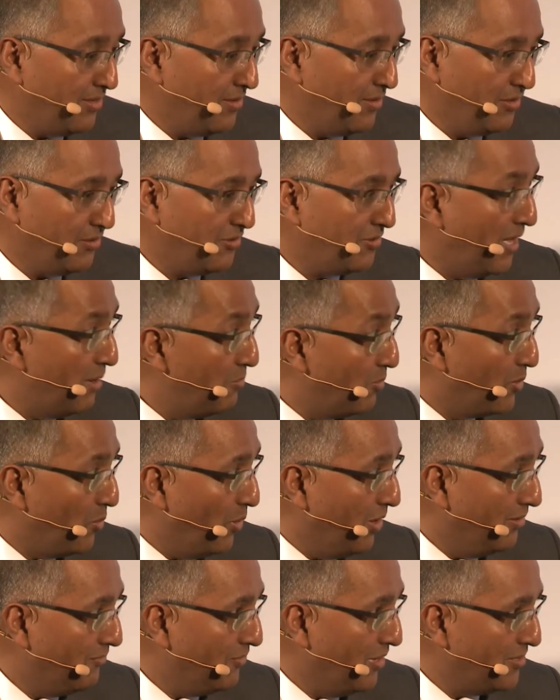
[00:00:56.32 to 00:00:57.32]
that they were
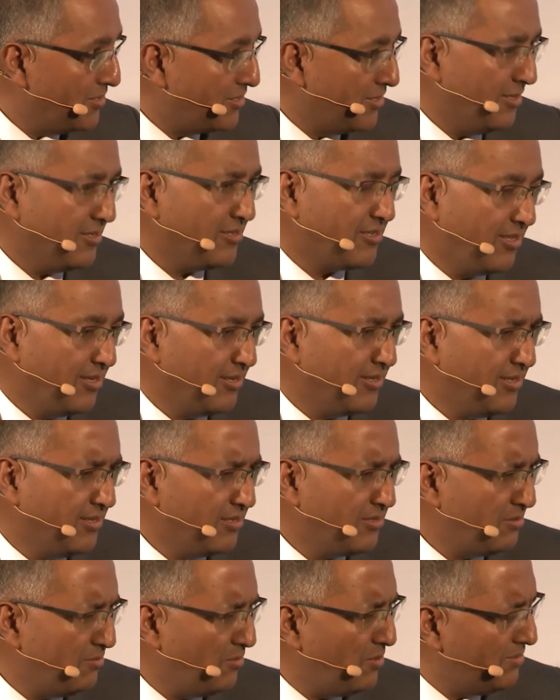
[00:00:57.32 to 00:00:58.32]
quite advanced in their thinking.
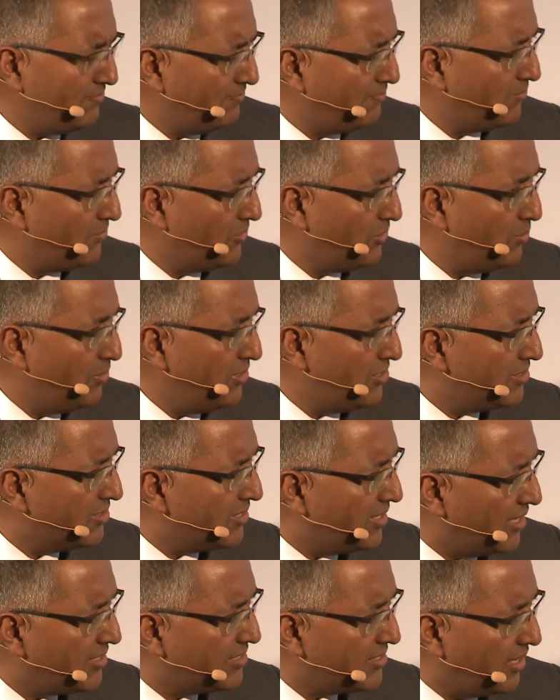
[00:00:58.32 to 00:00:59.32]
So, well, should we just
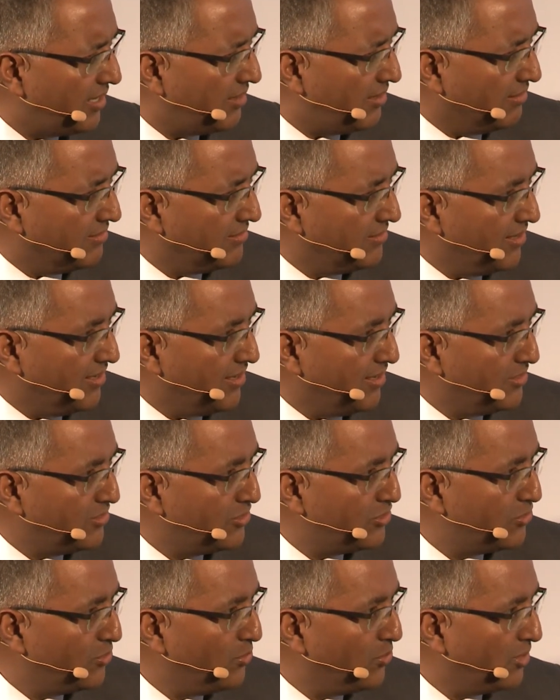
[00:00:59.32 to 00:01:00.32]
get together
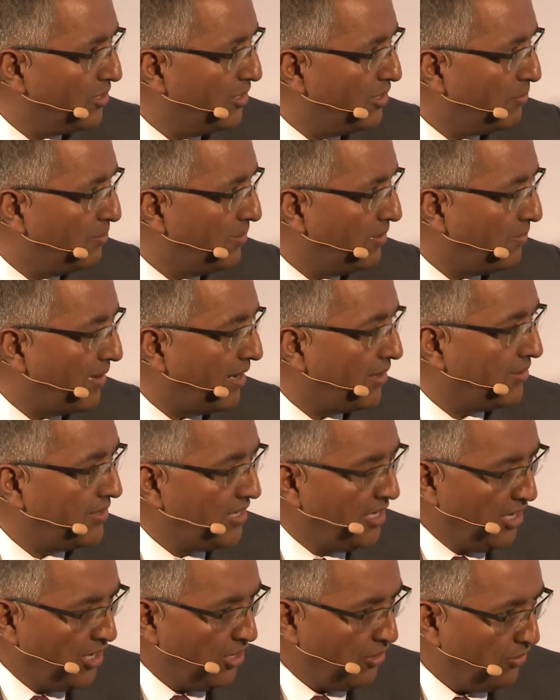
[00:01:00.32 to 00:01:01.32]
and talk a little bit about
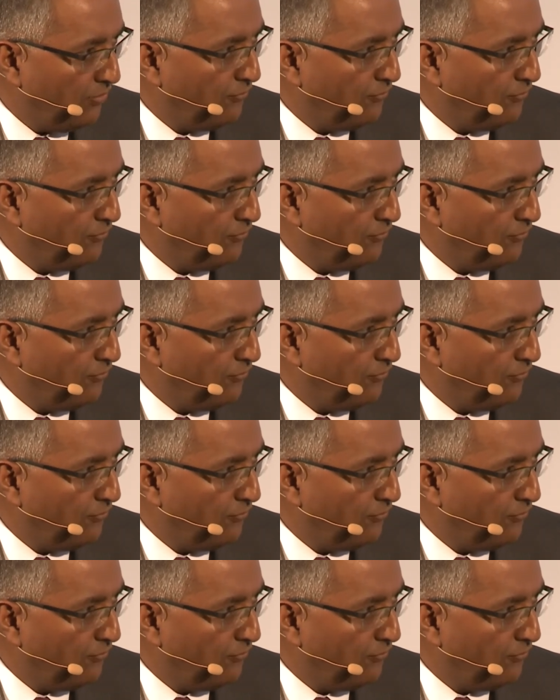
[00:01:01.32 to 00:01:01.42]
the